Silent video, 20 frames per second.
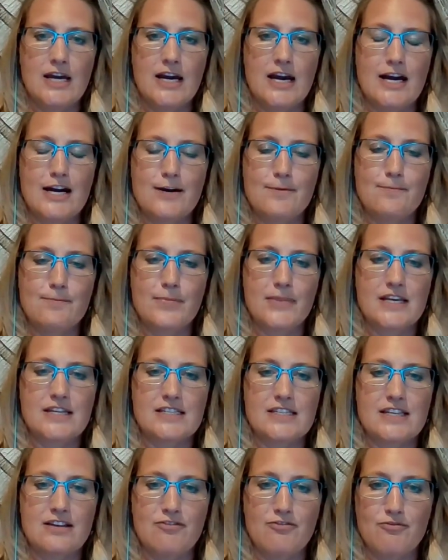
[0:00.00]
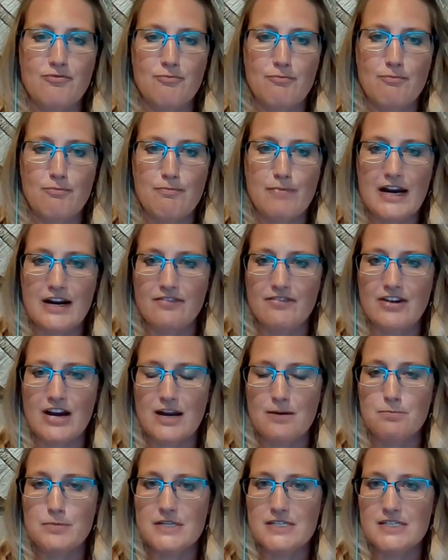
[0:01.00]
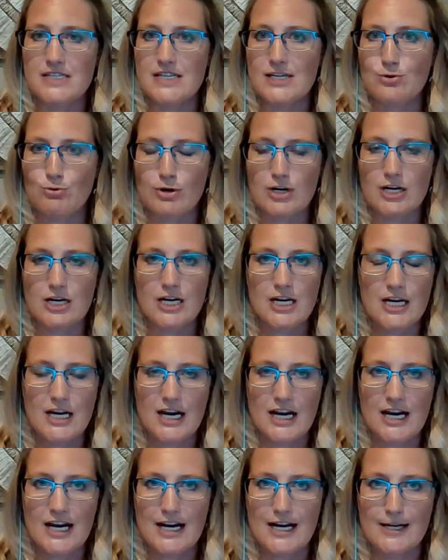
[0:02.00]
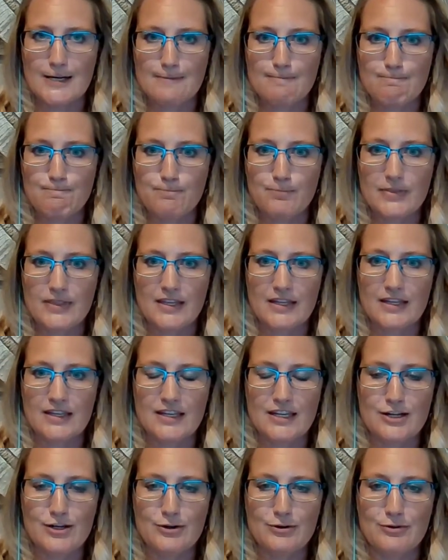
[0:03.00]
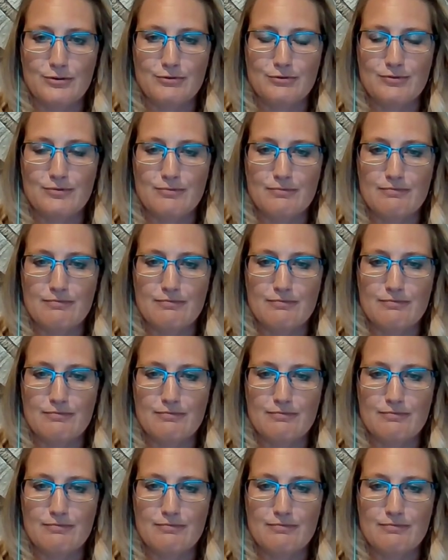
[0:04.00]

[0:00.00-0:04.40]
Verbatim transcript: um, things have might have gotten busy or, um, you know,